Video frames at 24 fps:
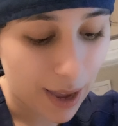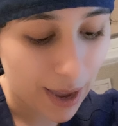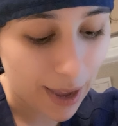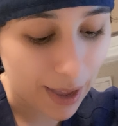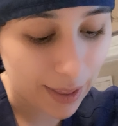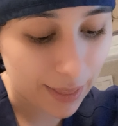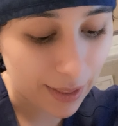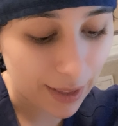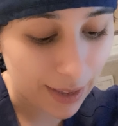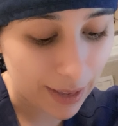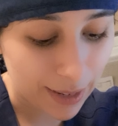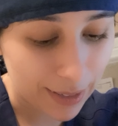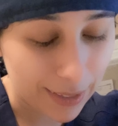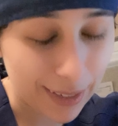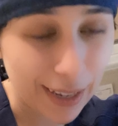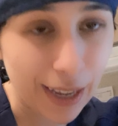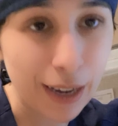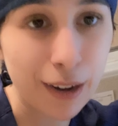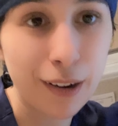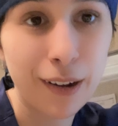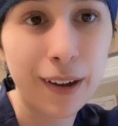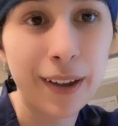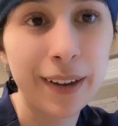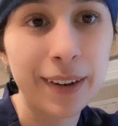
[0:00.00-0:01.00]
and then
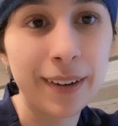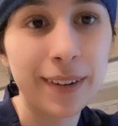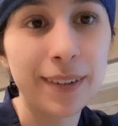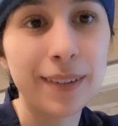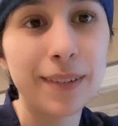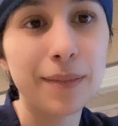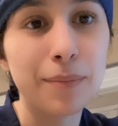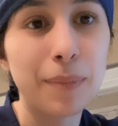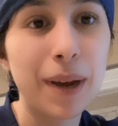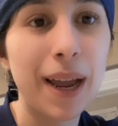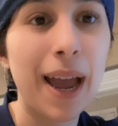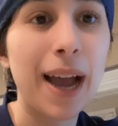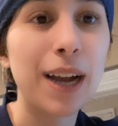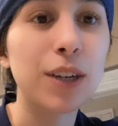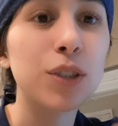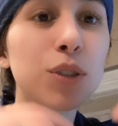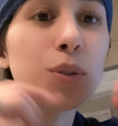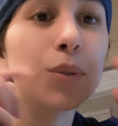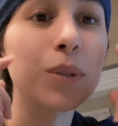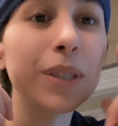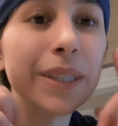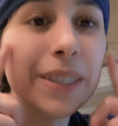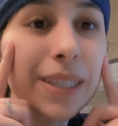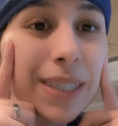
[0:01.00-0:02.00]
get on my
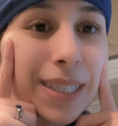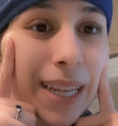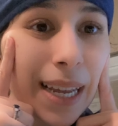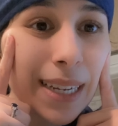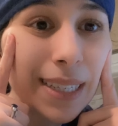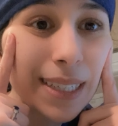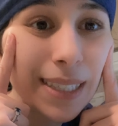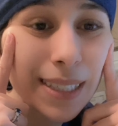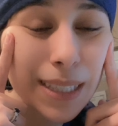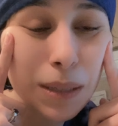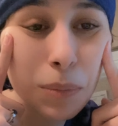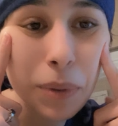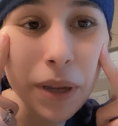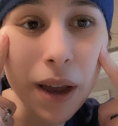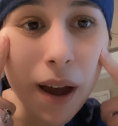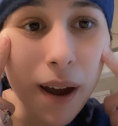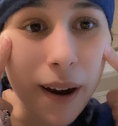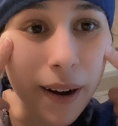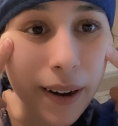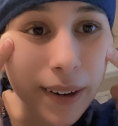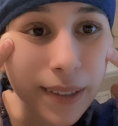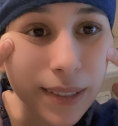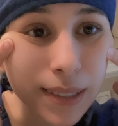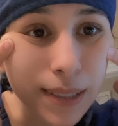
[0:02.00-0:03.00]
actual intended T B
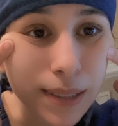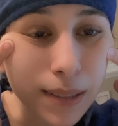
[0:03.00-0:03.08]
R.